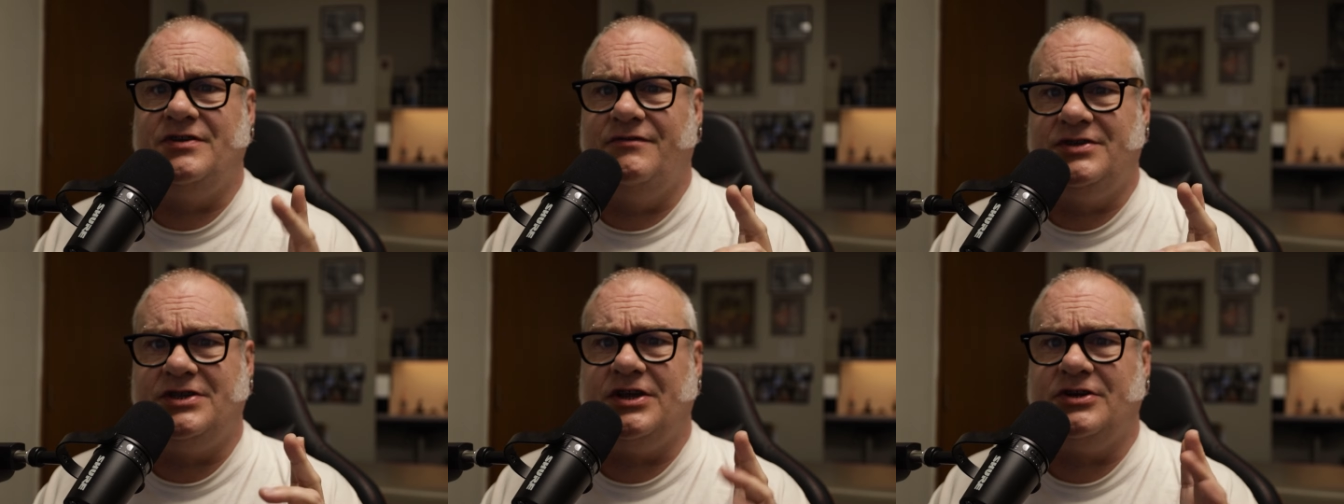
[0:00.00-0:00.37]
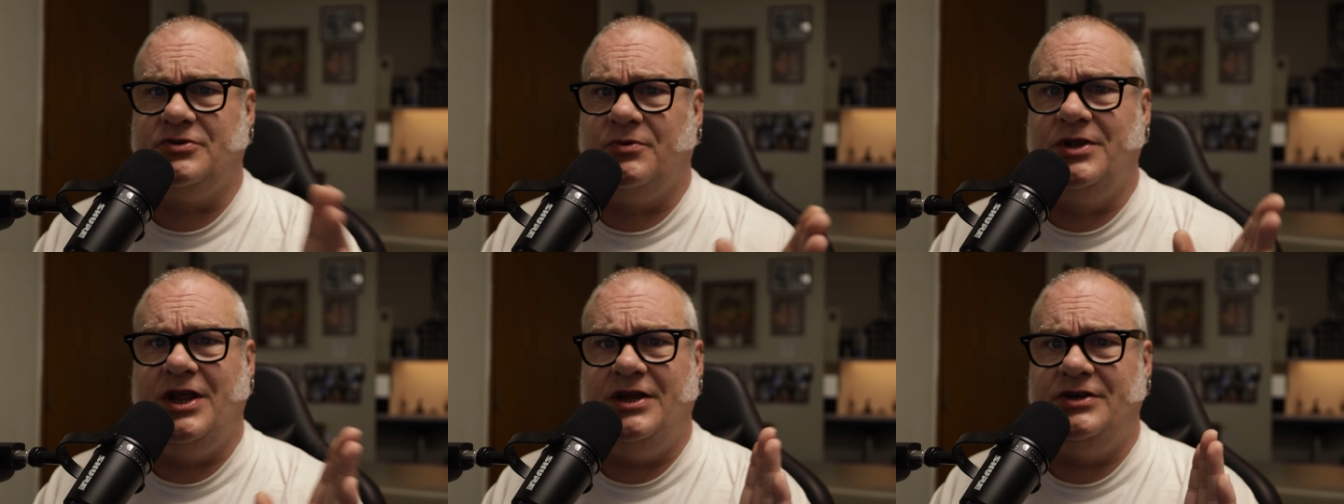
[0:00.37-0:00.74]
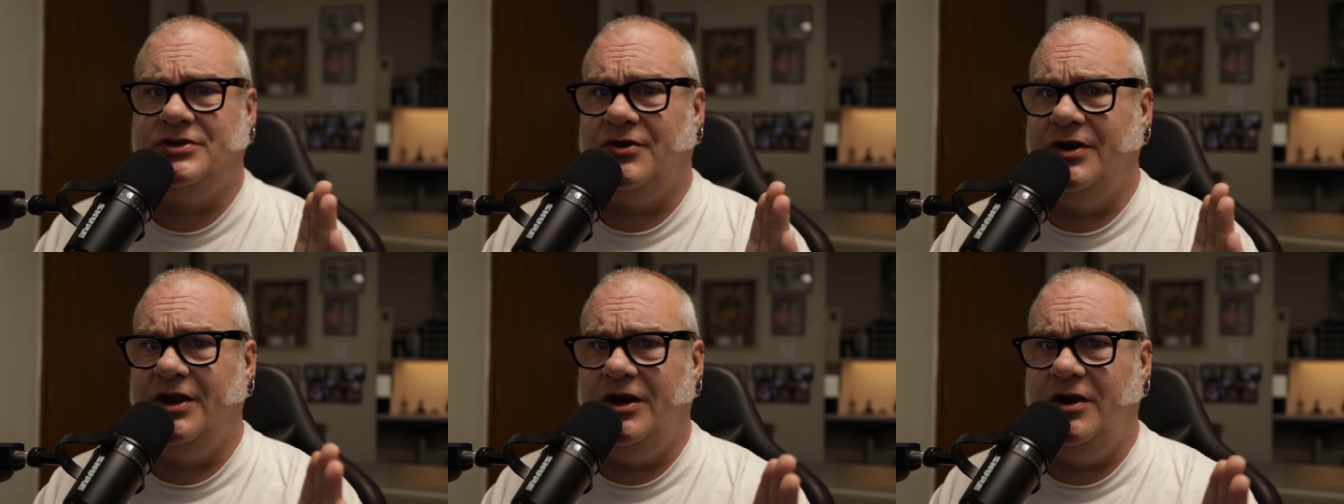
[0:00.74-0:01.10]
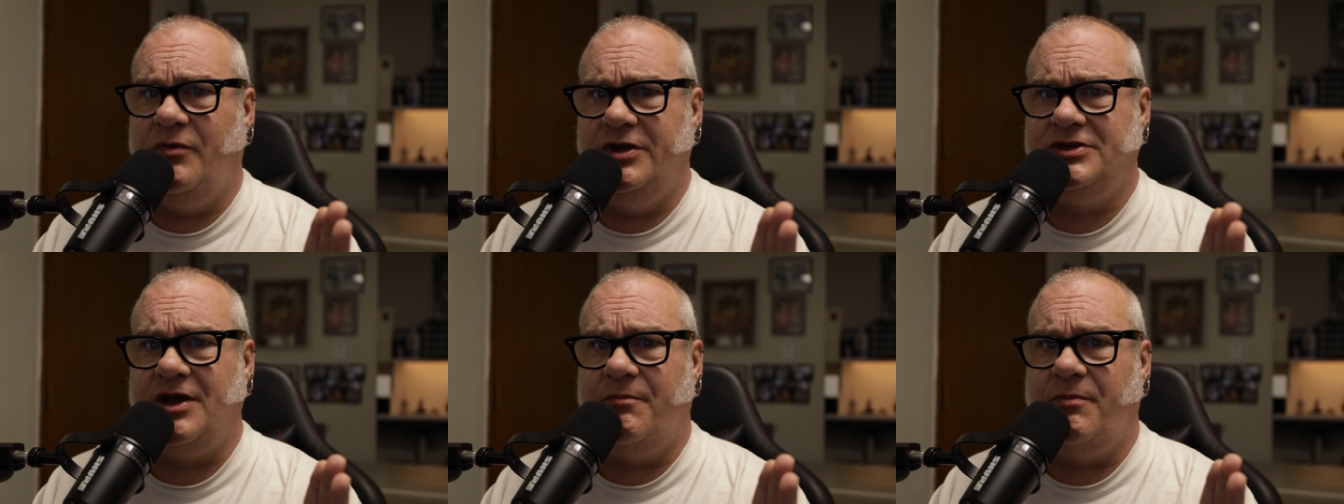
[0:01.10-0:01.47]
of a sexual nature in any
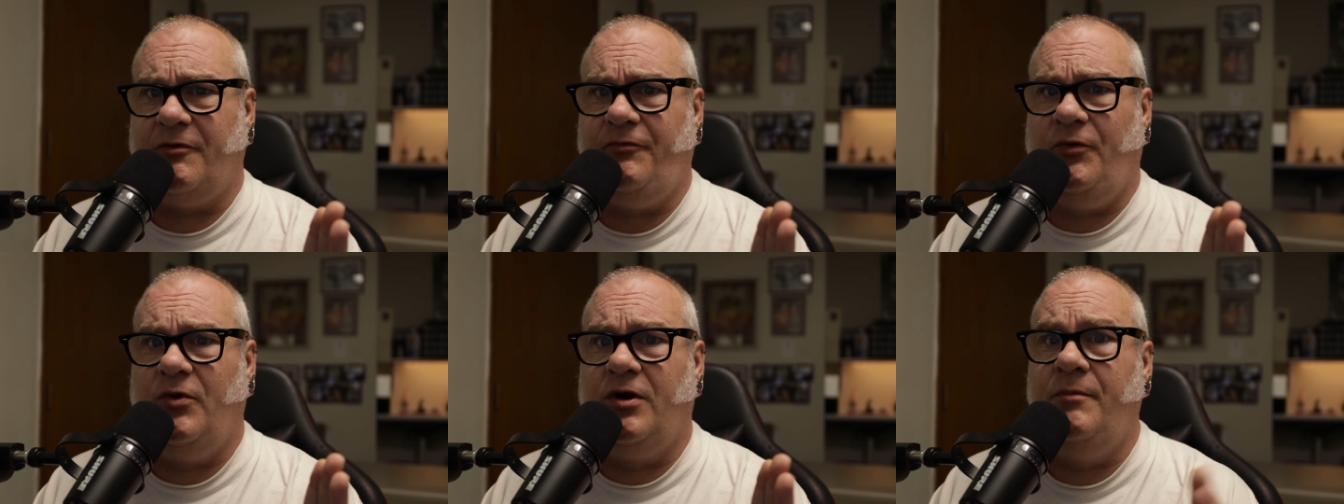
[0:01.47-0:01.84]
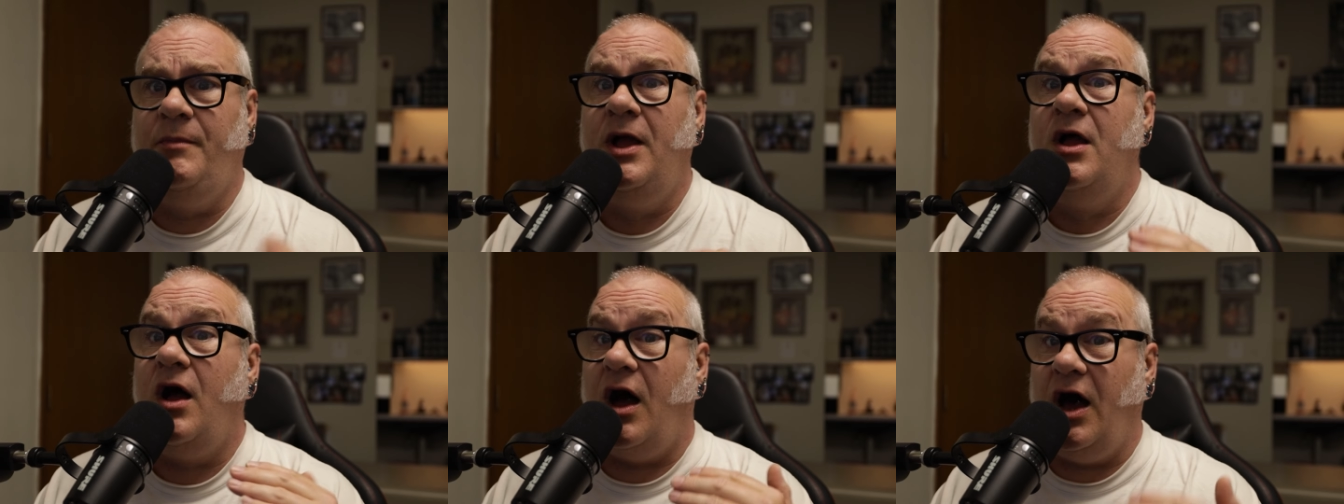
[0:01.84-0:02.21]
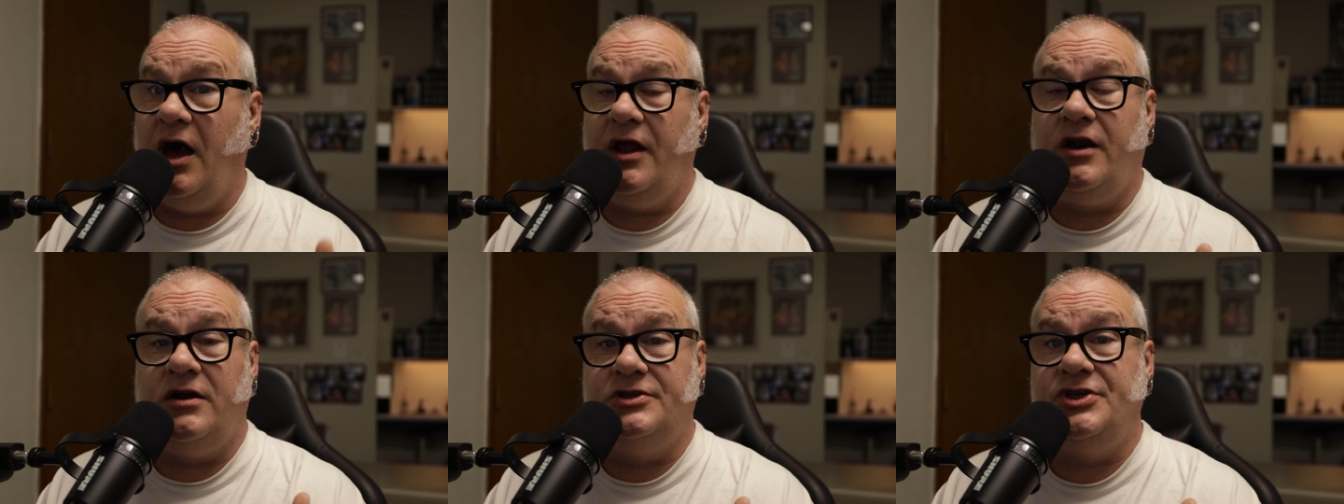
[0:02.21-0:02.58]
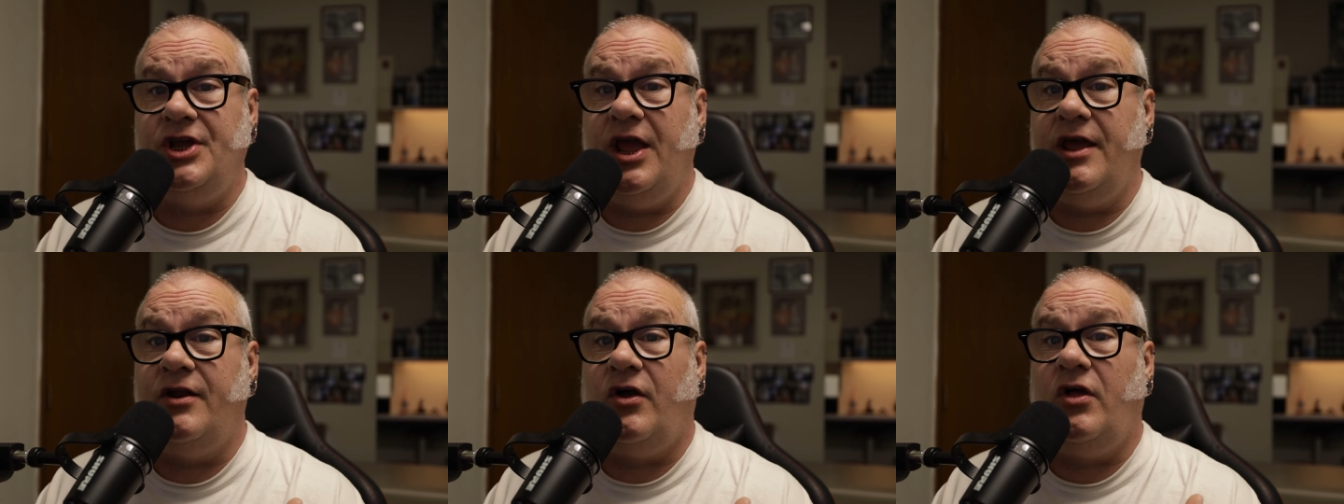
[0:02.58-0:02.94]
way, shape, or form on our
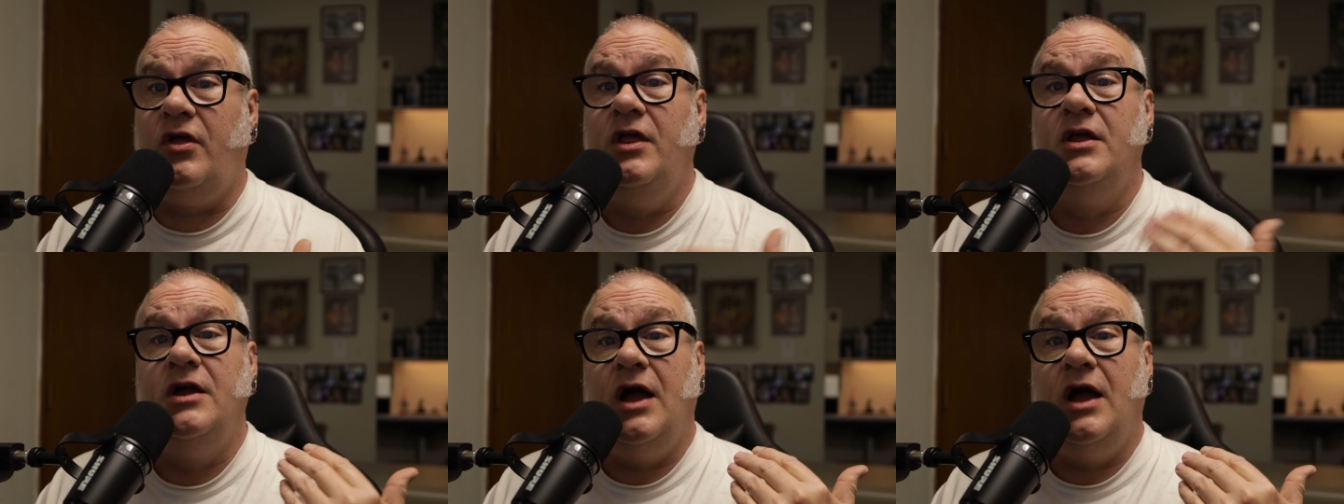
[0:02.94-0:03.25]
channel.